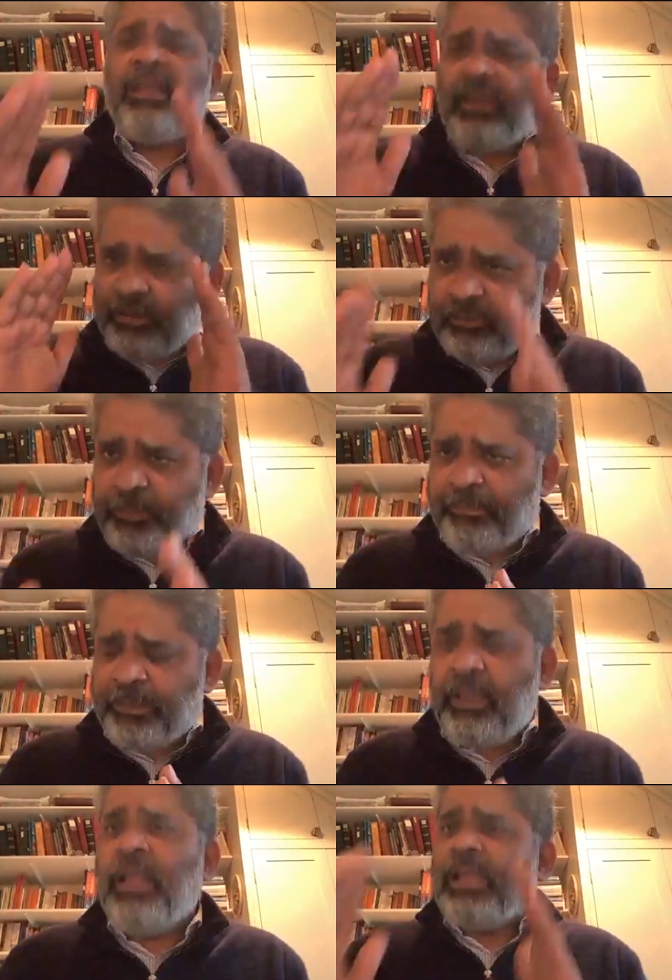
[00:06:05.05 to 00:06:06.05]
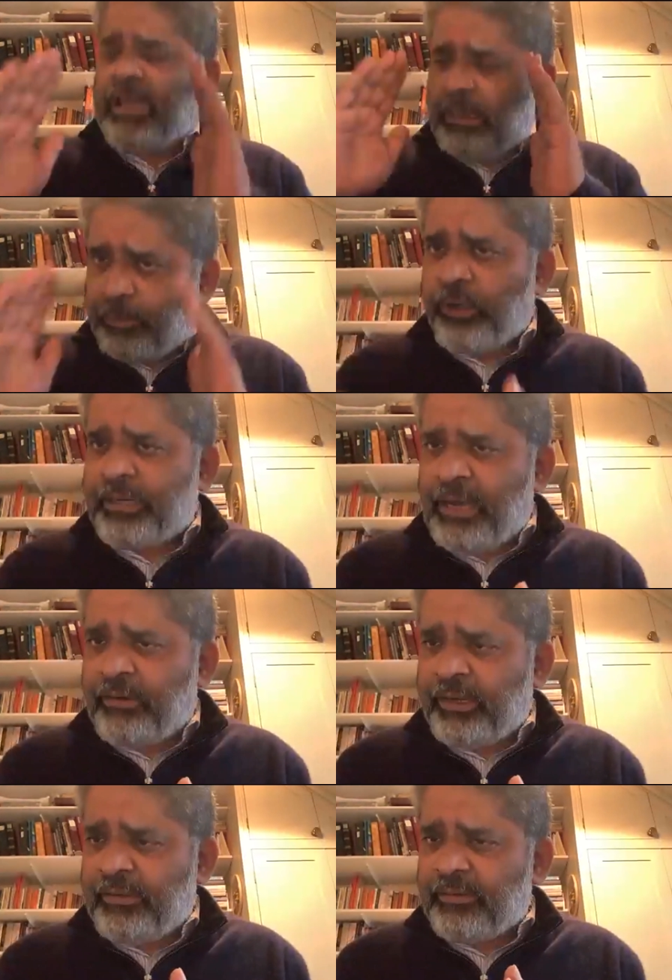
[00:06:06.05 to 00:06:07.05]
Rich people in poor
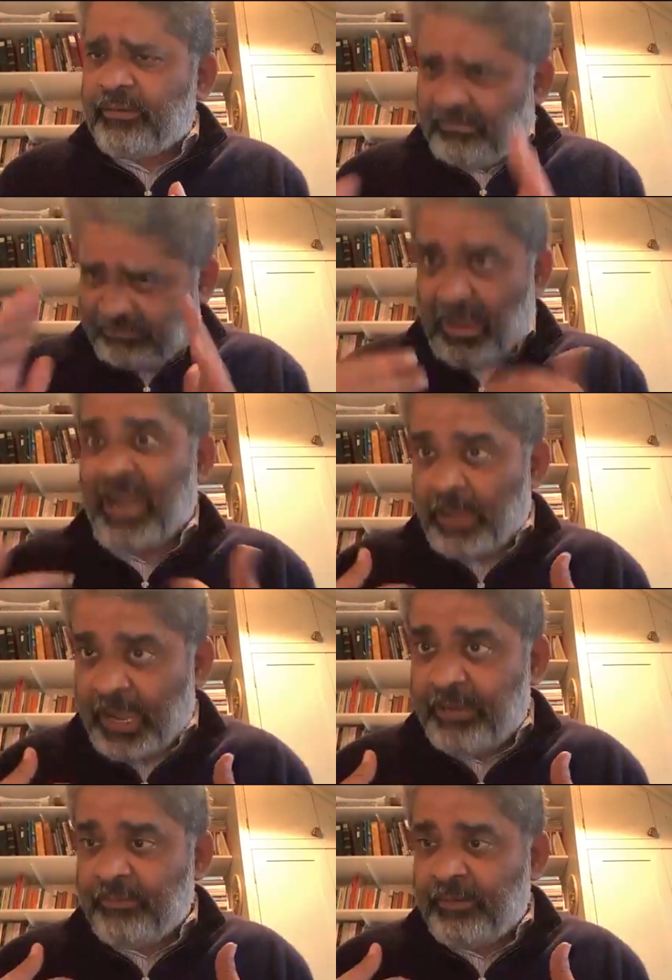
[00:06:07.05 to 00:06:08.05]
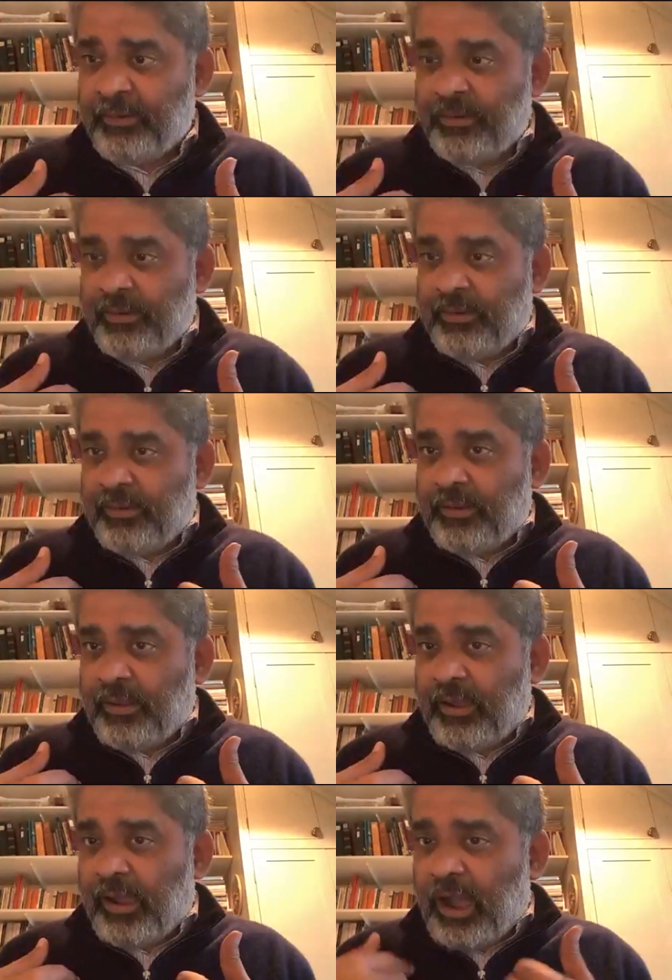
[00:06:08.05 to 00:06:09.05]
countries, like mine,
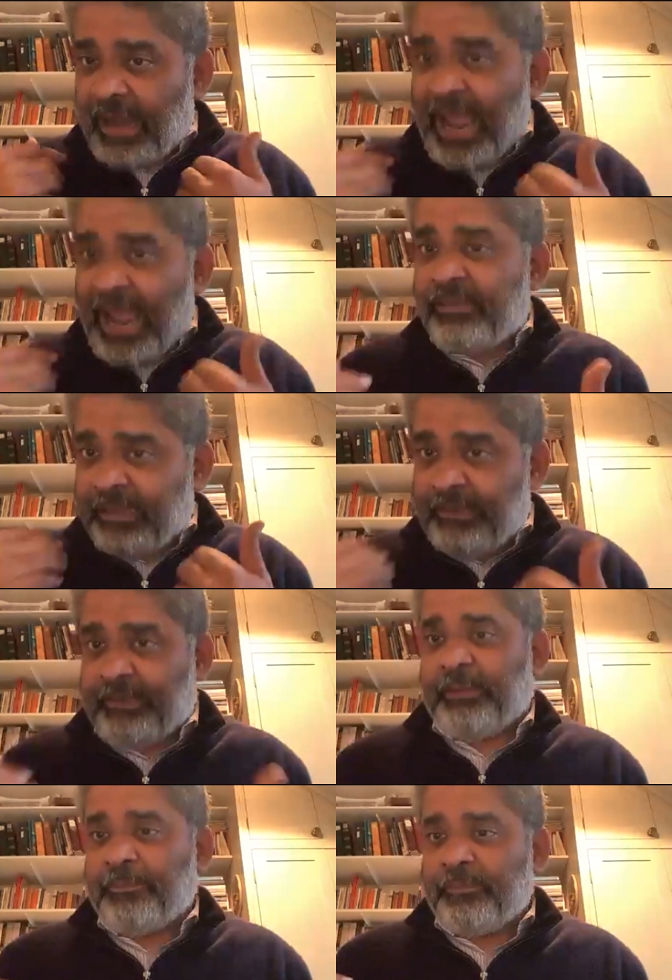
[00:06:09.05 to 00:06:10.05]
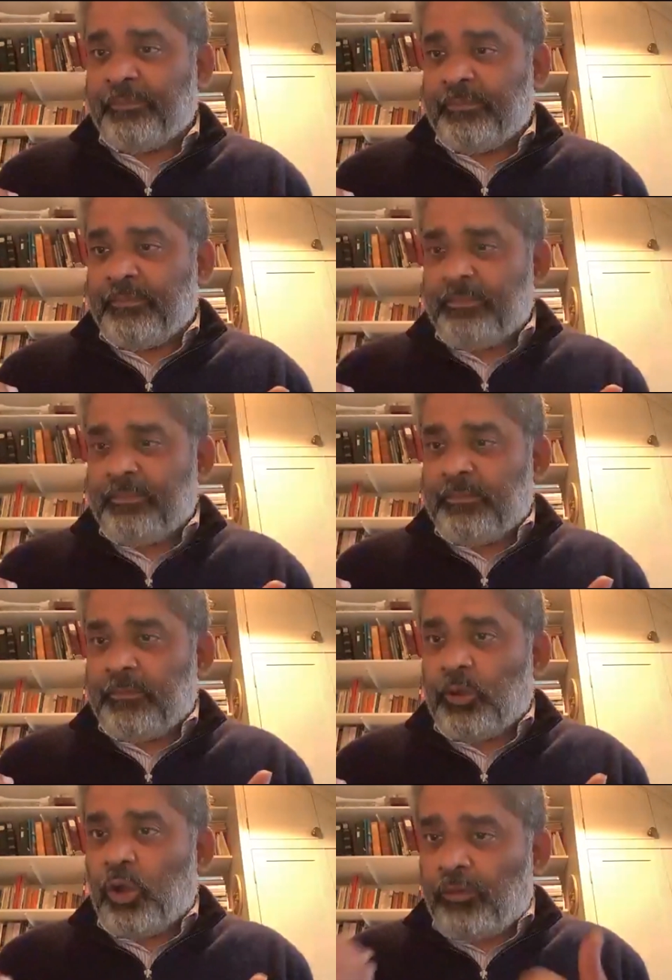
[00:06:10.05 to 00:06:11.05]
are as guilty
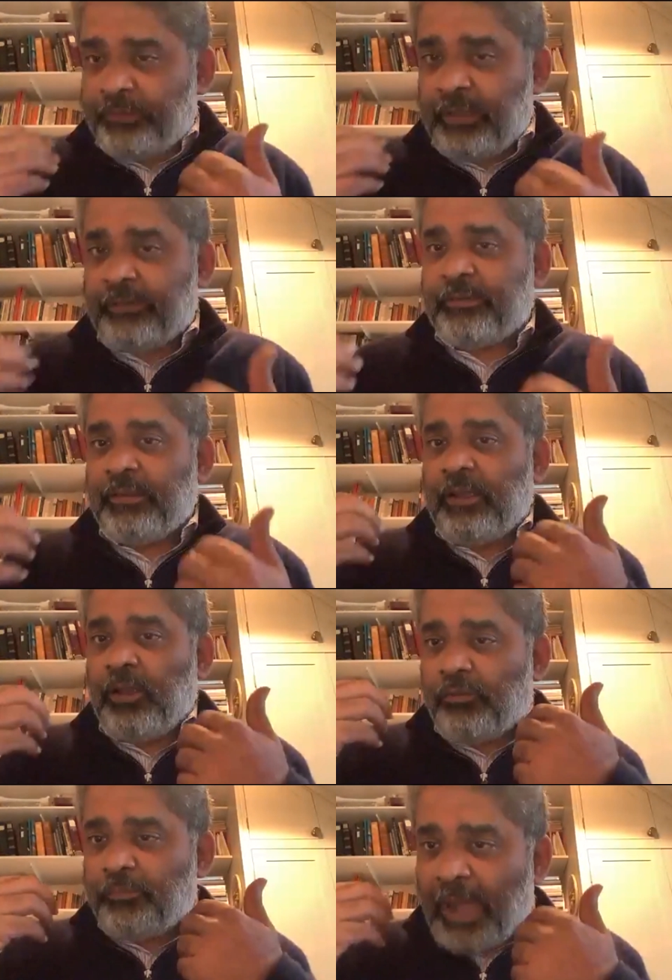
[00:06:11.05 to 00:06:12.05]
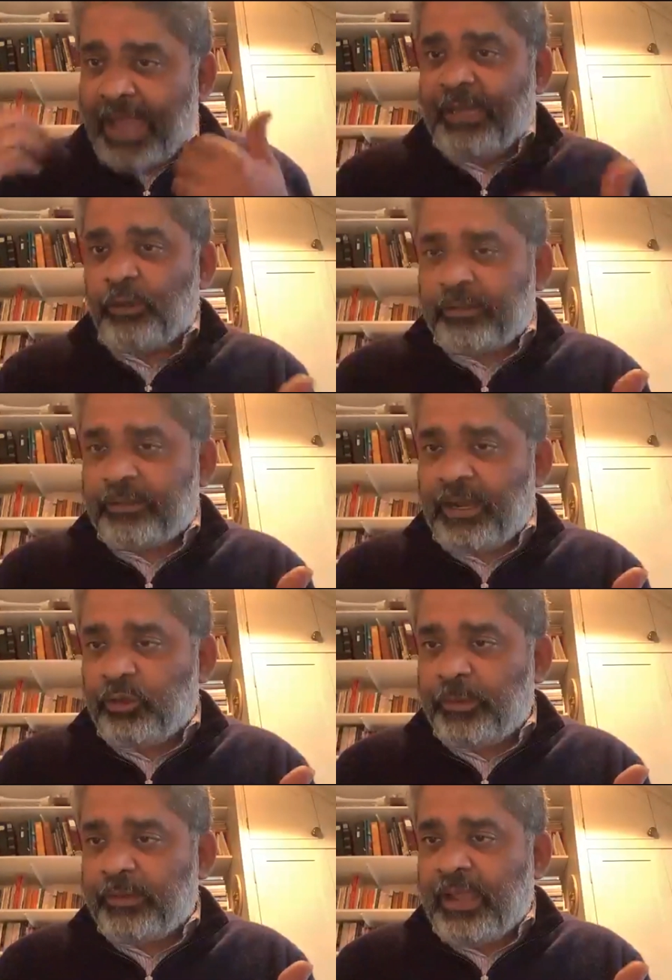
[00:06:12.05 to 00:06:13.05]
of this, of buying into this
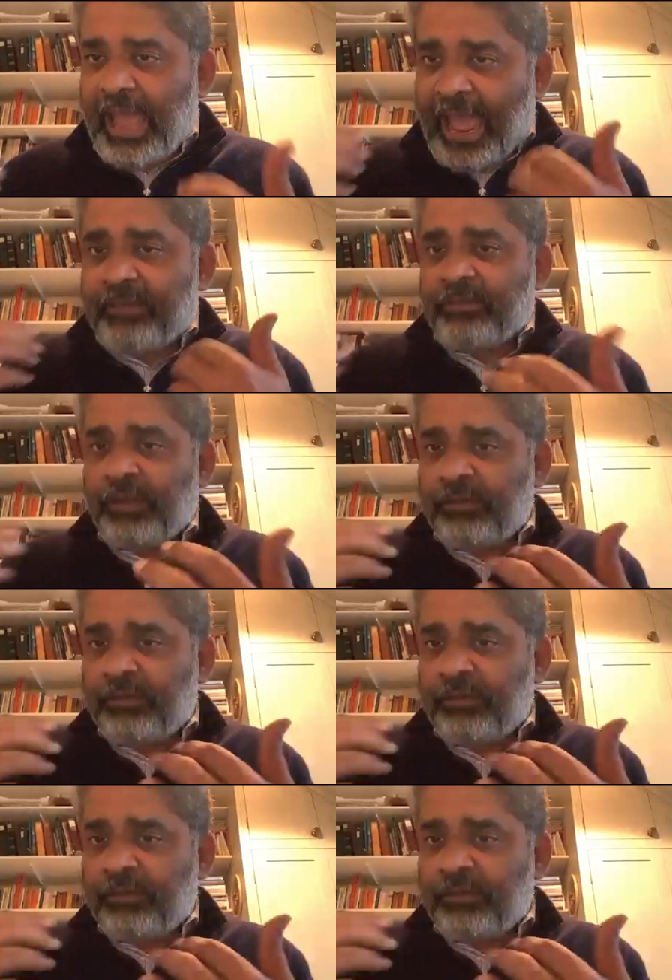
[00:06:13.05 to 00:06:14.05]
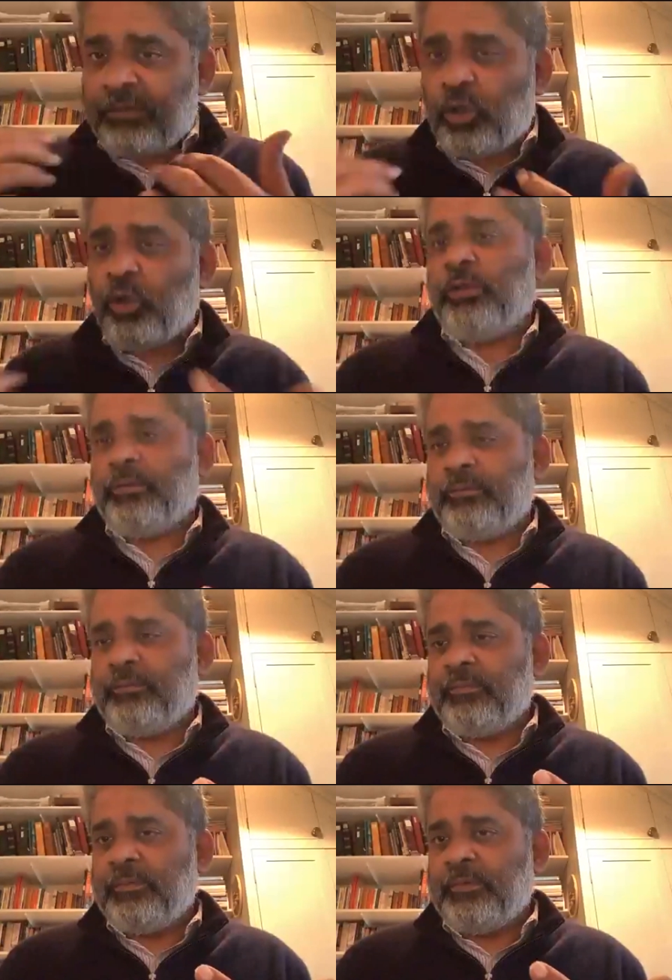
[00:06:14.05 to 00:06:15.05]
argument as rich countries as a whole.
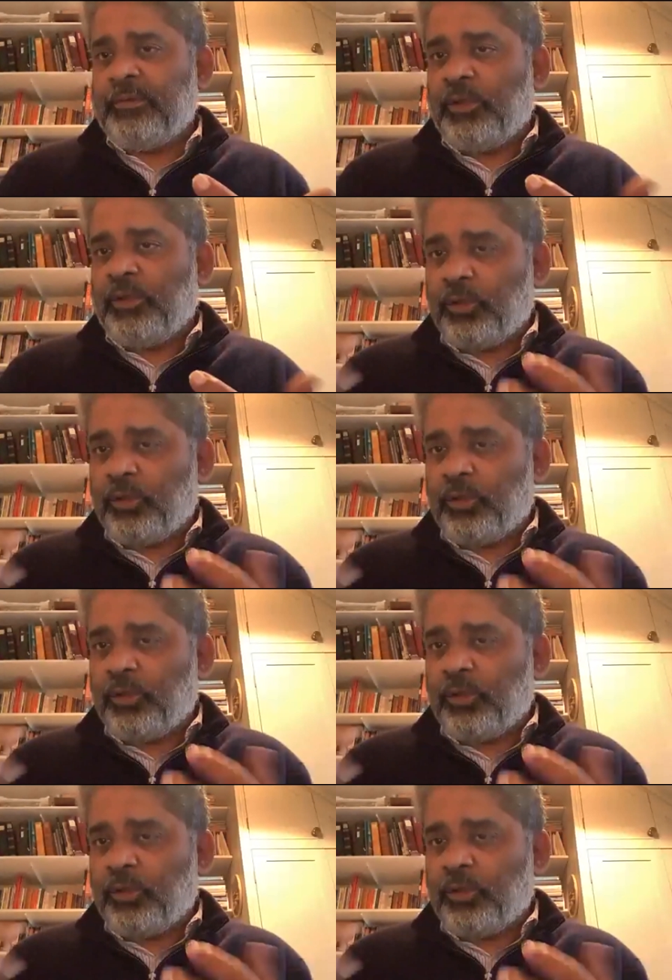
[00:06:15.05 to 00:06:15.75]
Okay?